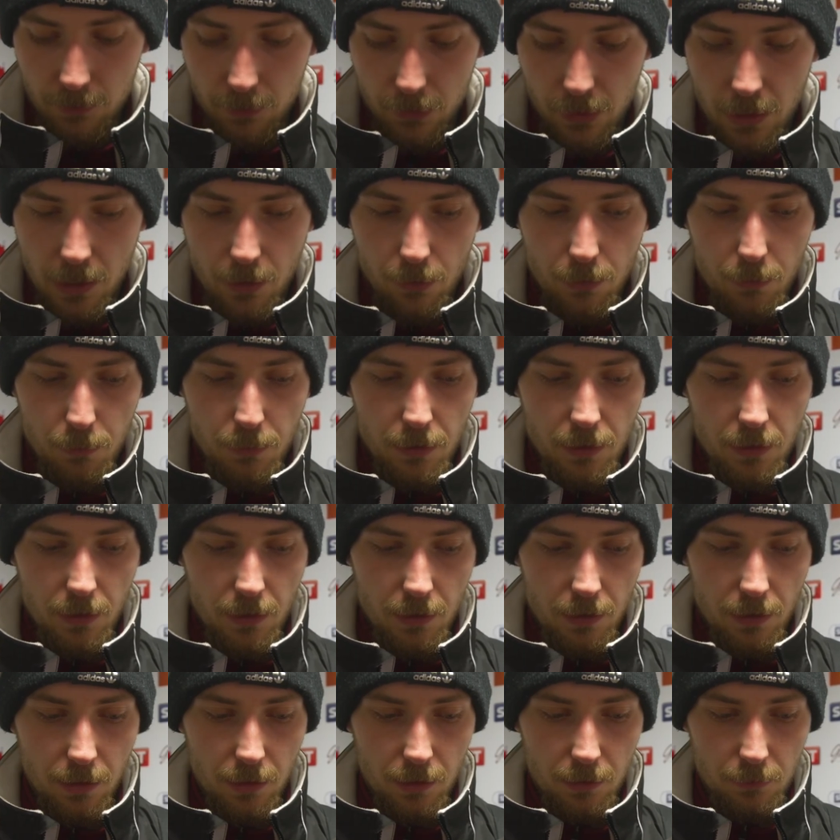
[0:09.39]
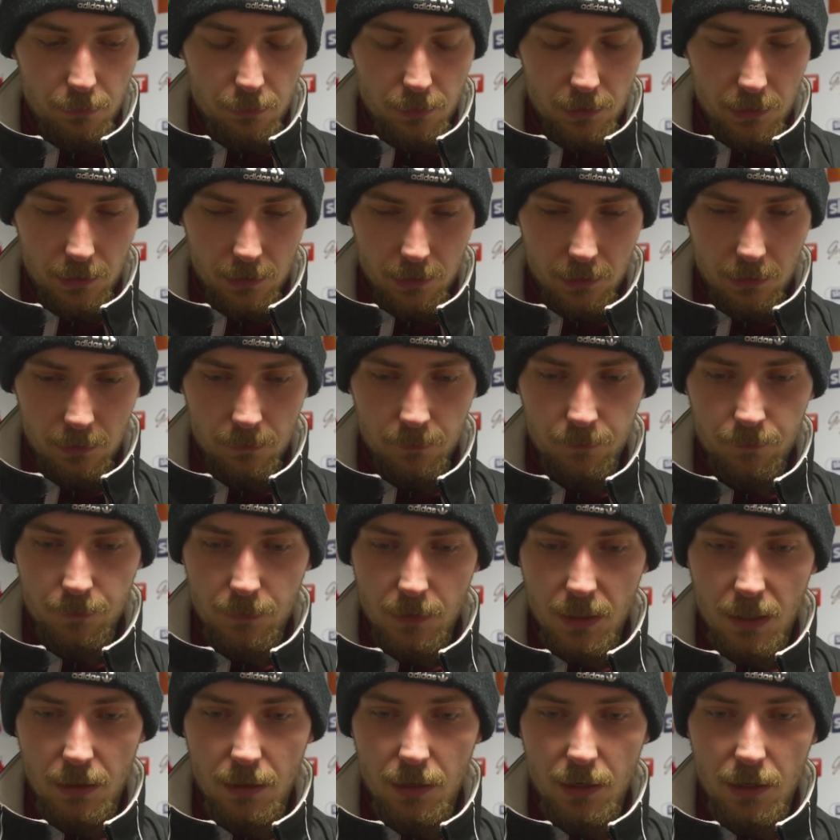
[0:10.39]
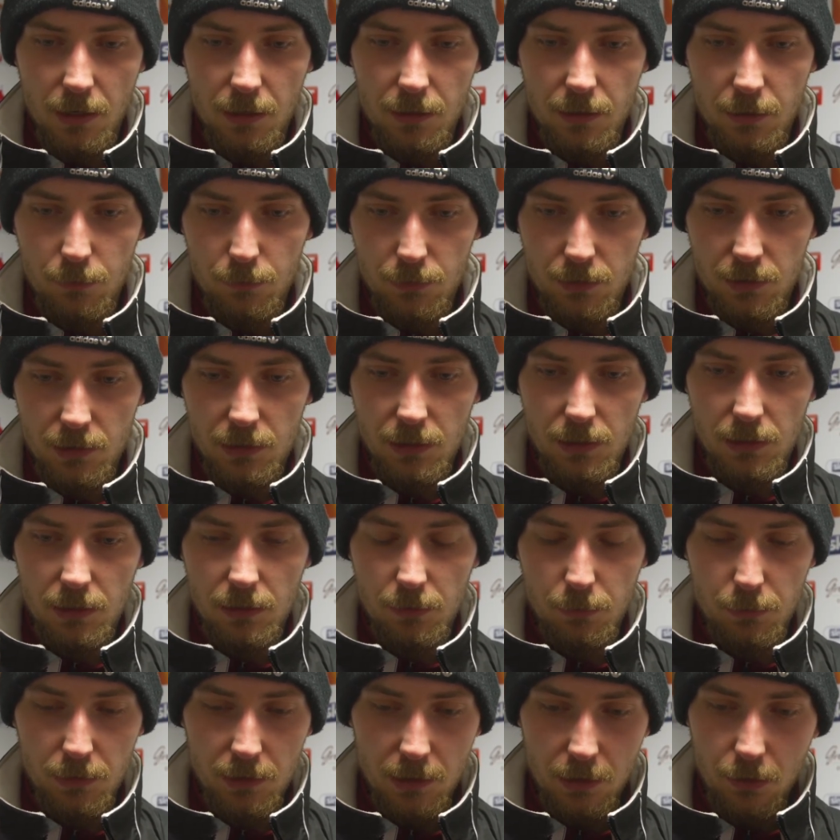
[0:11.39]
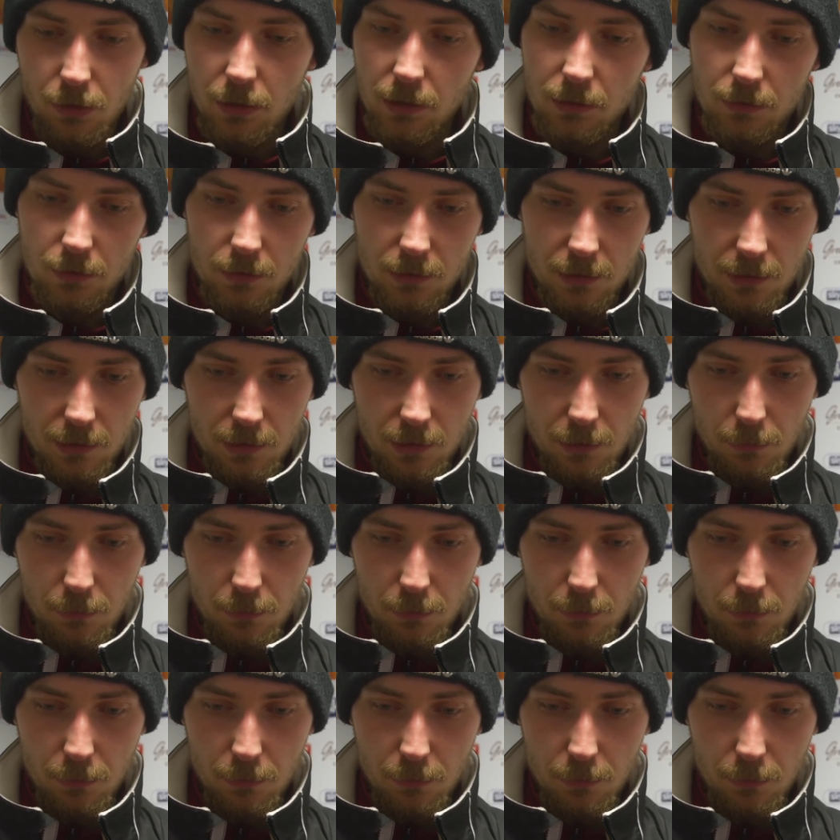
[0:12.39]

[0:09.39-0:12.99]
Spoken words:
everybody, I think, but at the end I'm still a little bit, I'm a